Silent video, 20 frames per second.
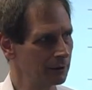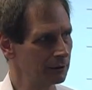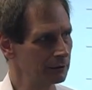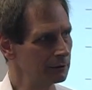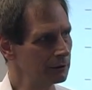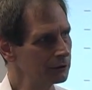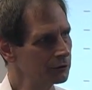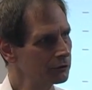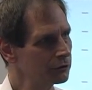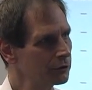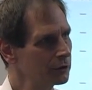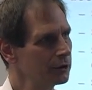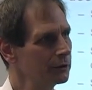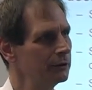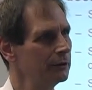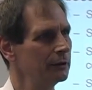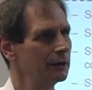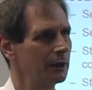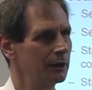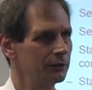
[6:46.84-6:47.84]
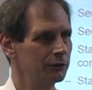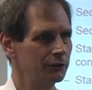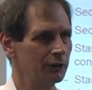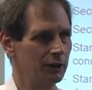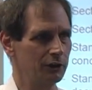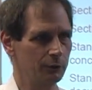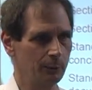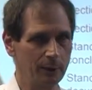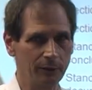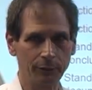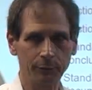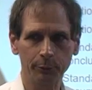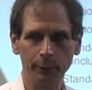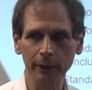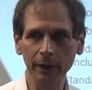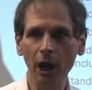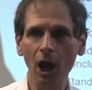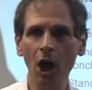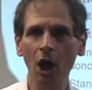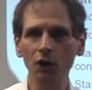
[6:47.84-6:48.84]
Let's look at the United States. We have
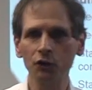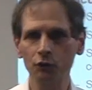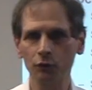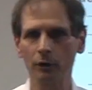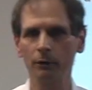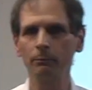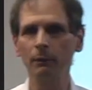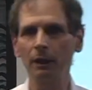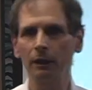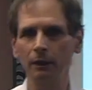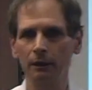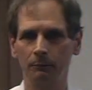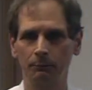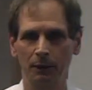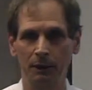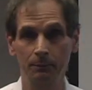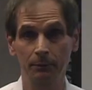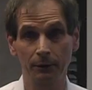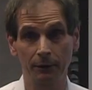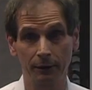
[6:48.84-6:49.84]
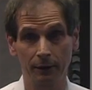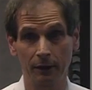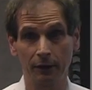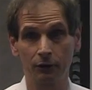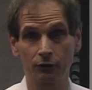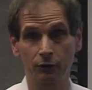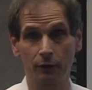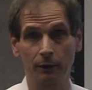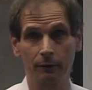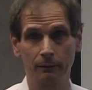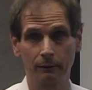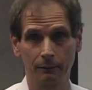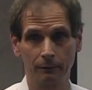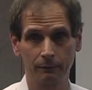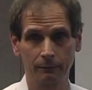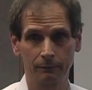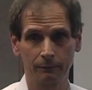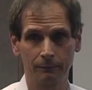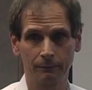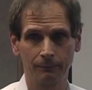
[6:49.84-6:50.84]
300 million people in the country.
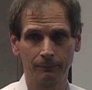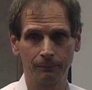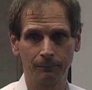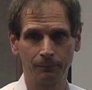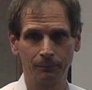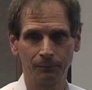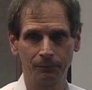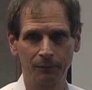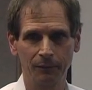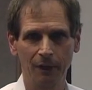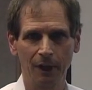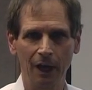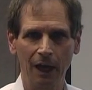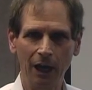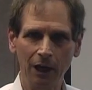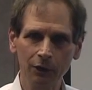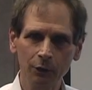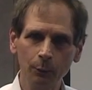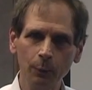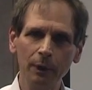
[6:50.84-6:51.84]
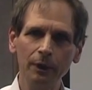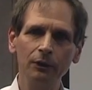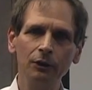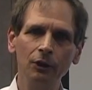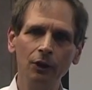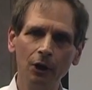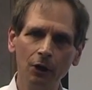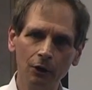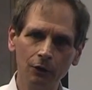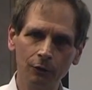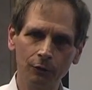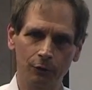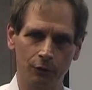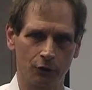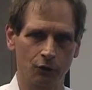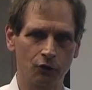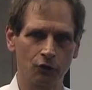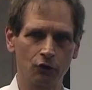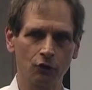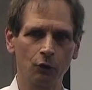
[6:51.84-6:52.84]
How do we know for
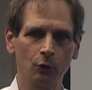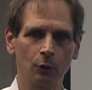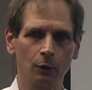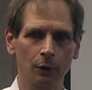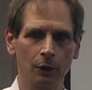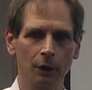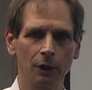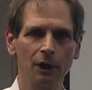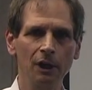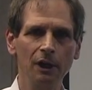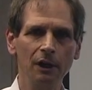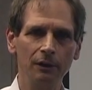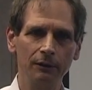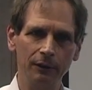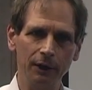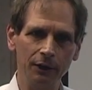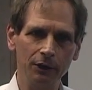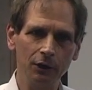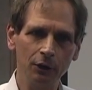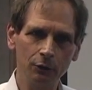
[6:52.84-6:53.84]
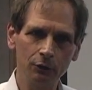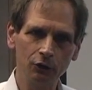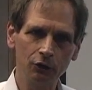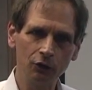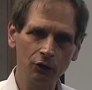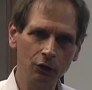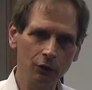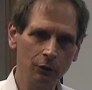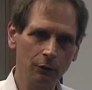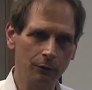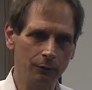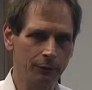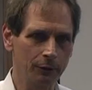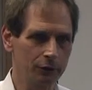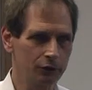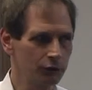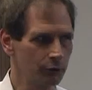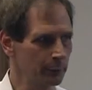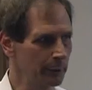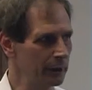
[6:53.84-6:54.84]
sure that no two of
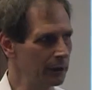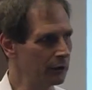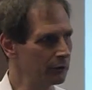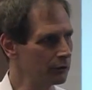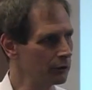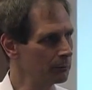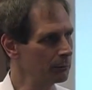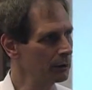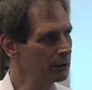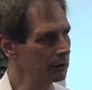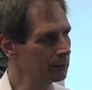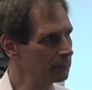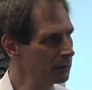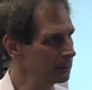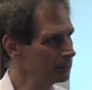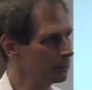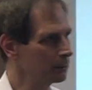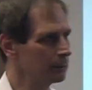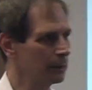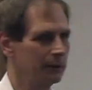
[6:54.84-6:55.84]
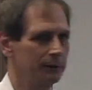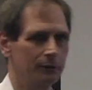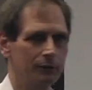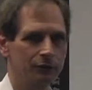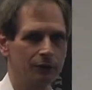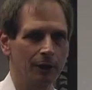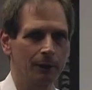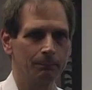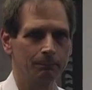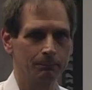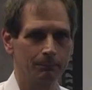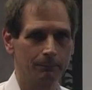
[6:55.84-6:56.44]
those 300 million people write the same?